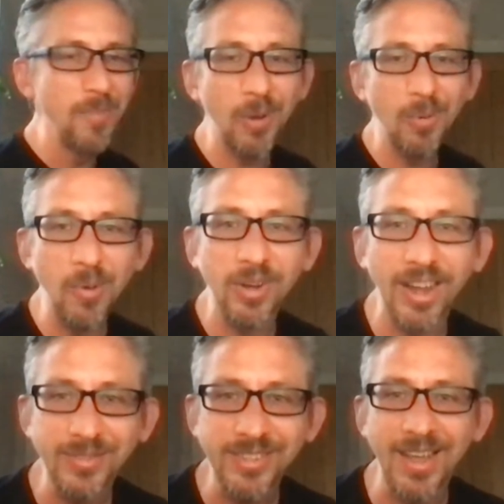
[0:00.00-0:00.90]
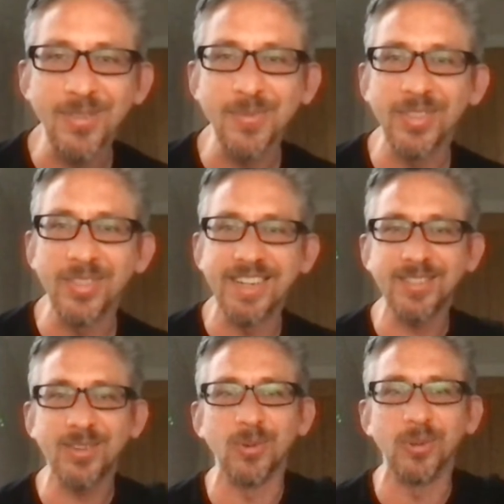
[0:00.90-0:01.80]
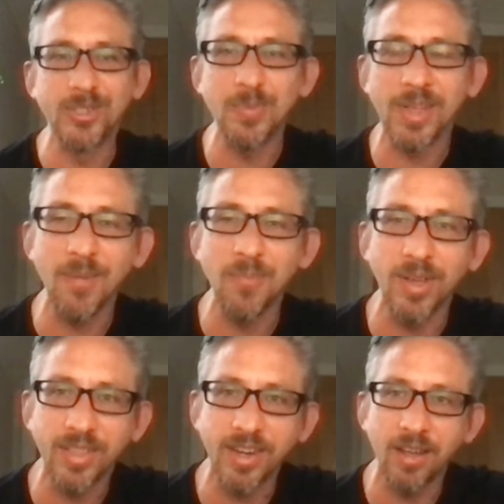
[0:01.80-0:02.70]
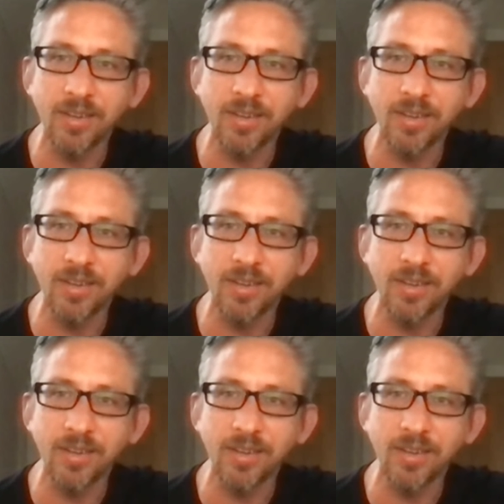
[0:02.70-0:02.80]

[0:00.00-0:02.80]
But we would love to have them in the Discord to begin with.